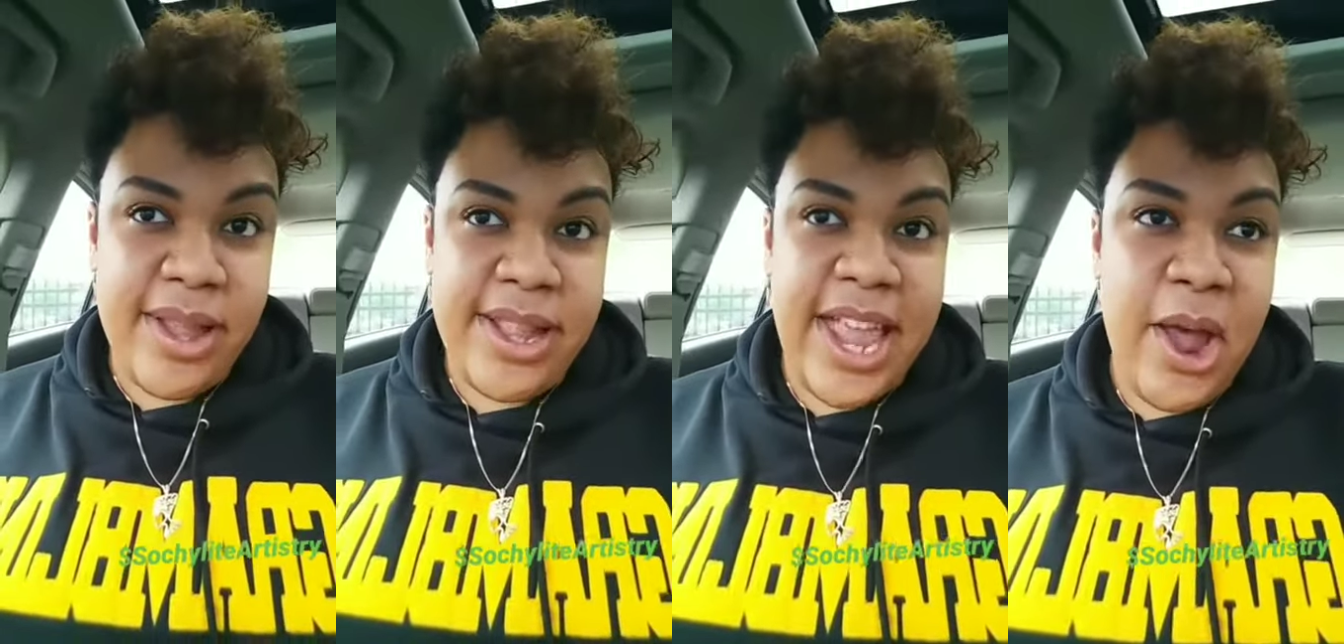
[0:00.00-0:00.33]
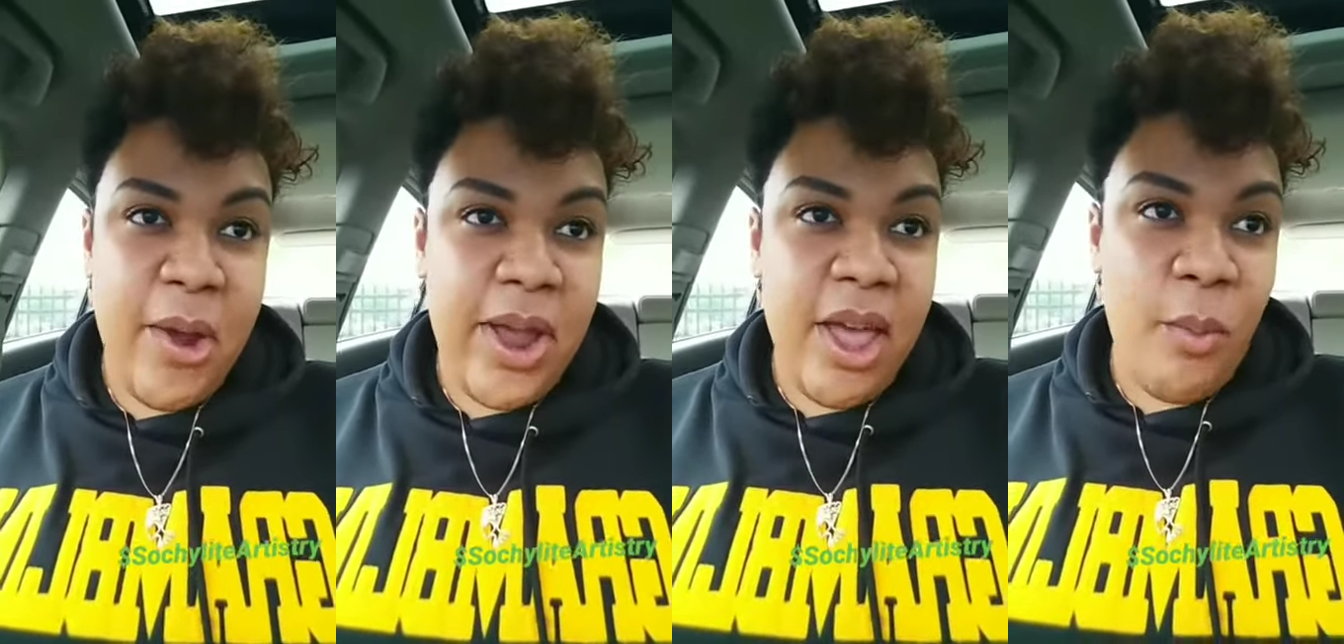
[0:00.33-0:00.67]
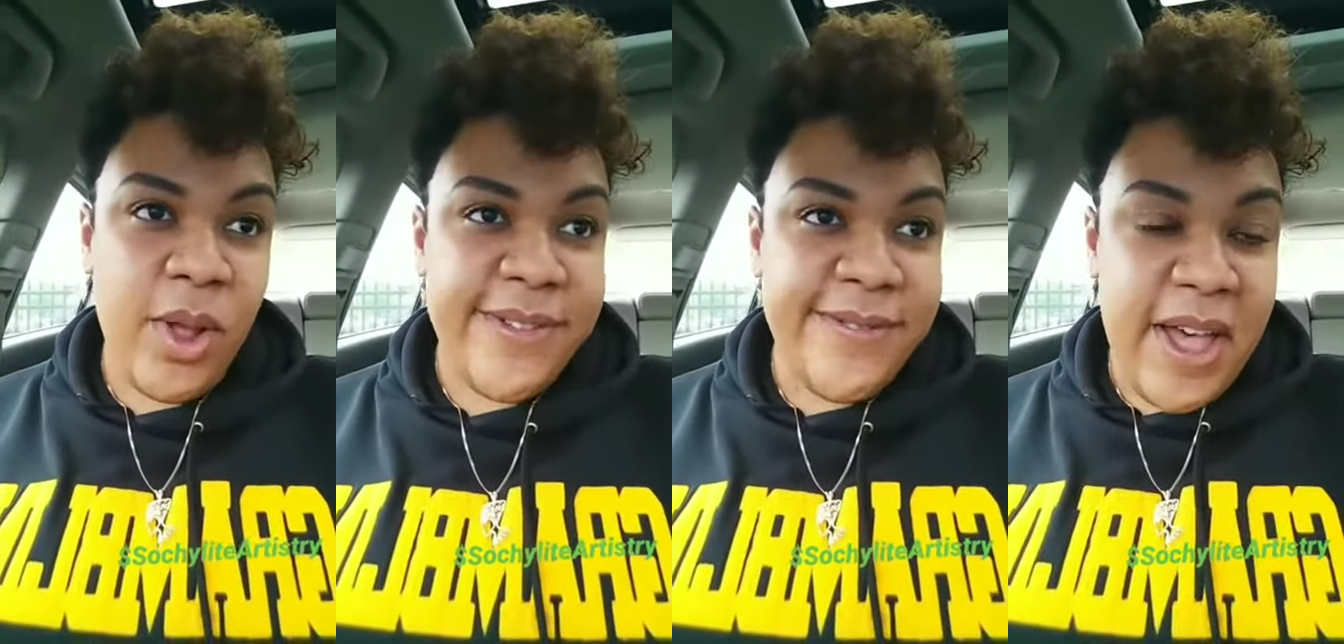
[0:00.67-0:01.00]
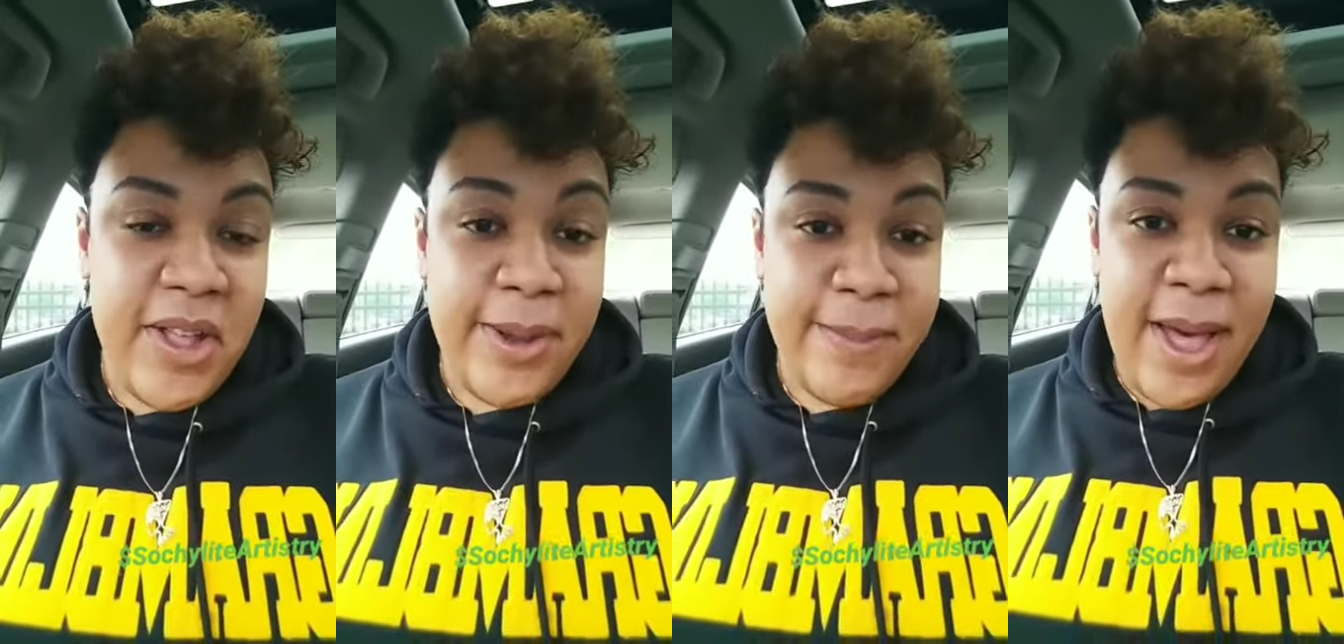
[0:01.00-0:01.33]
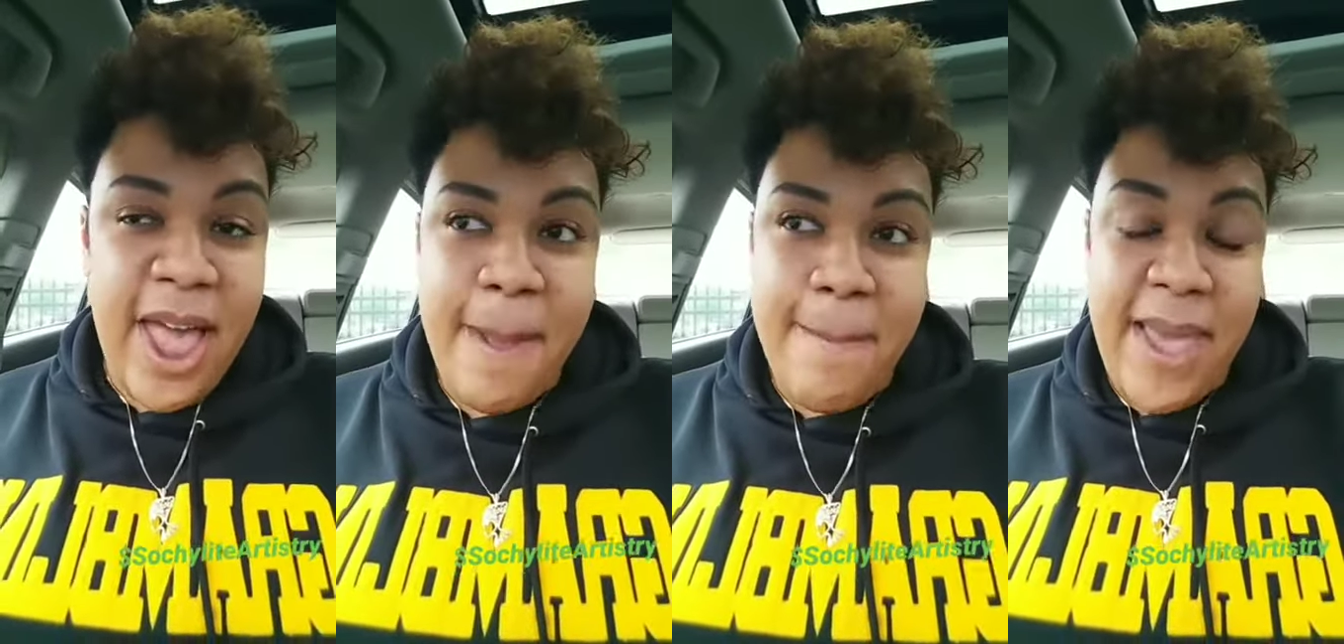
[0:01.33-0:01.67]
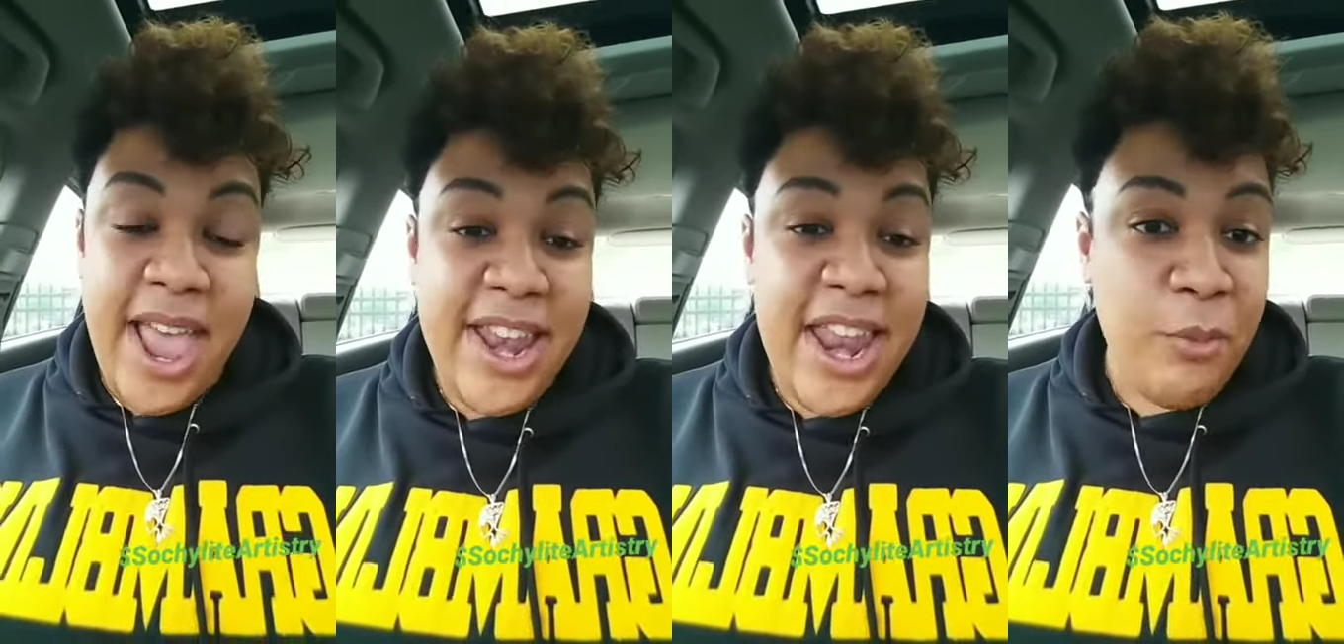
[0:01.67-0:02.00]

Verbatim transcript: this area was founded by a man